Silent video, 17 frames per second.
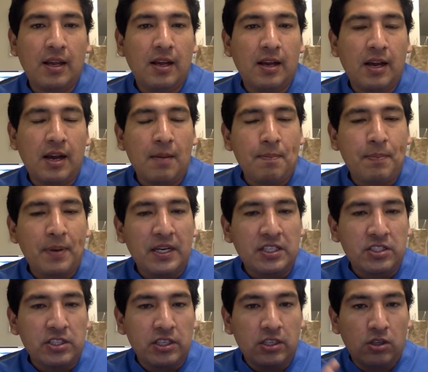A
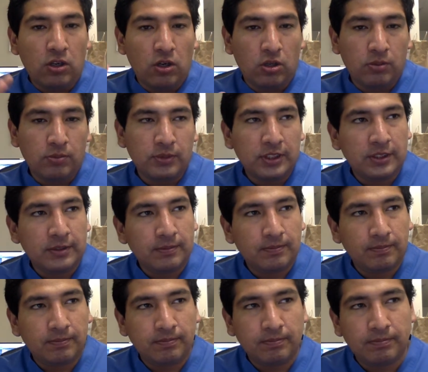patient comes,
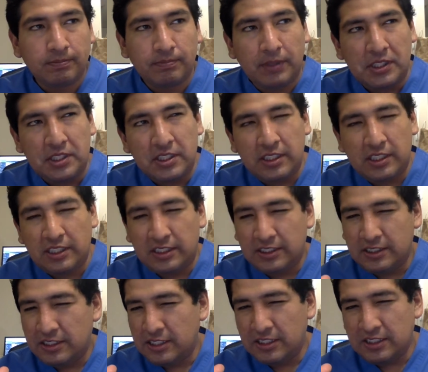patient
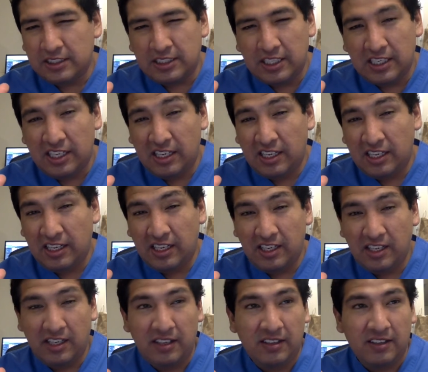is, let's
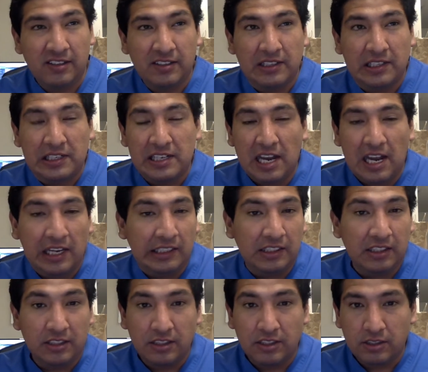say,
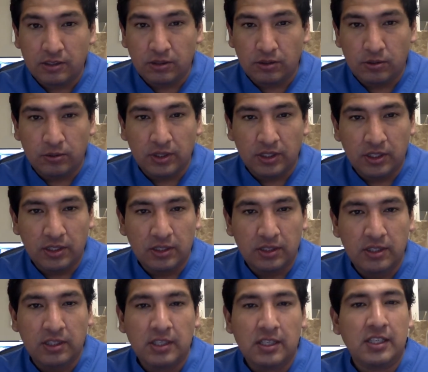90 years old,
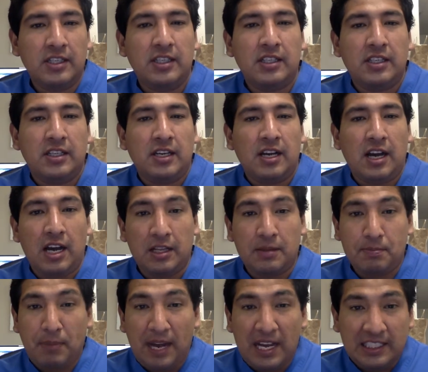
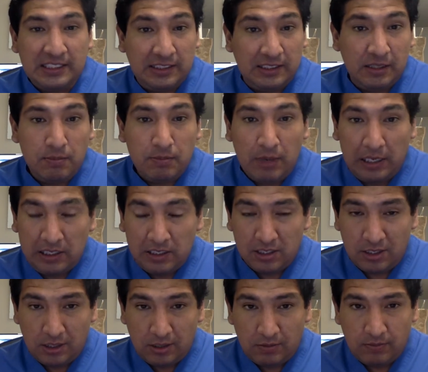advanced
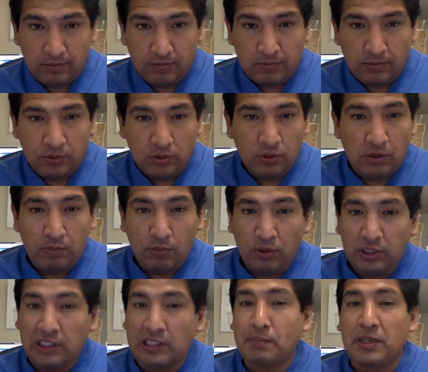dementia, to the
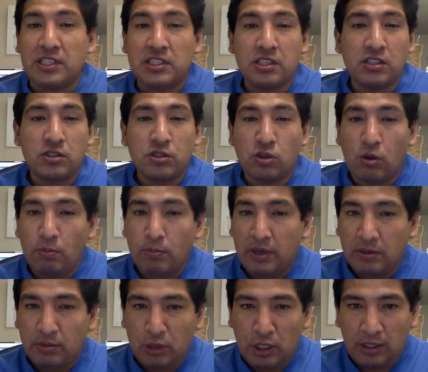point that the patient is
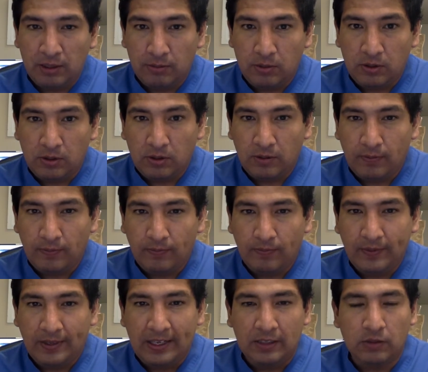non-verbal anymore,
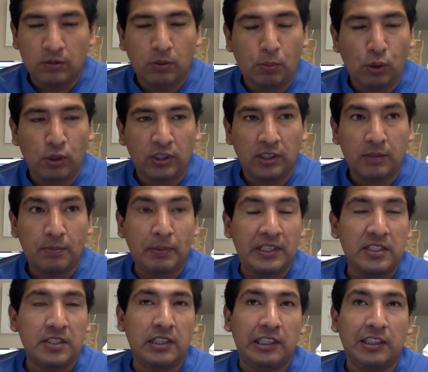and to the point that the
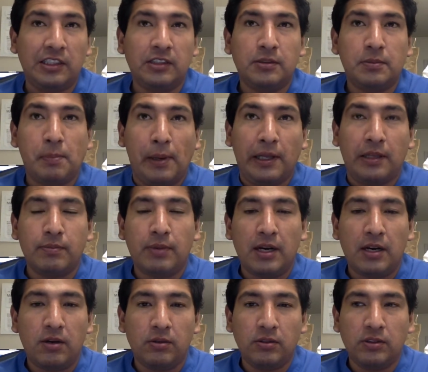patient is
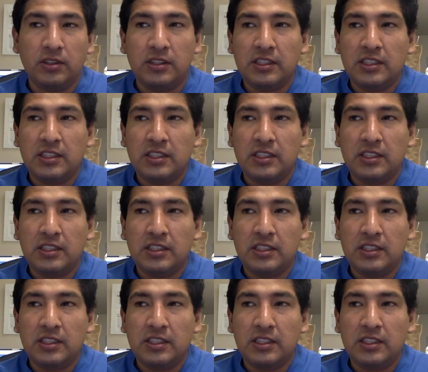bedbound,